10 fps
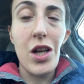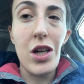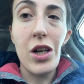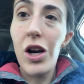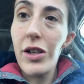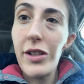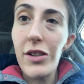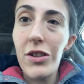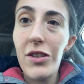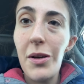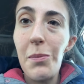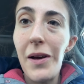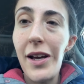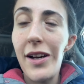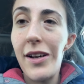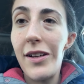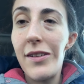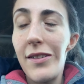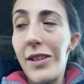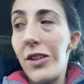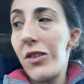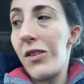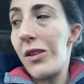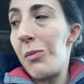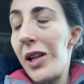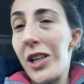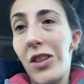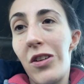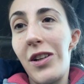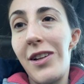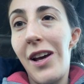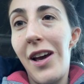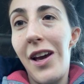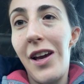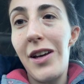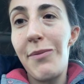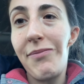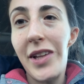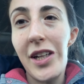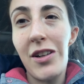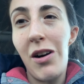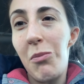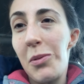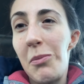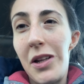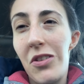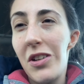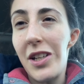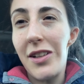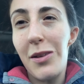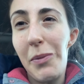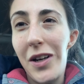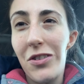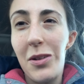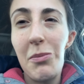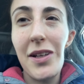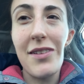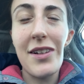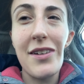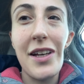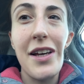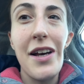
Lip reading: car dealership, and they just did my, 30-day, complimentary inspection, basically.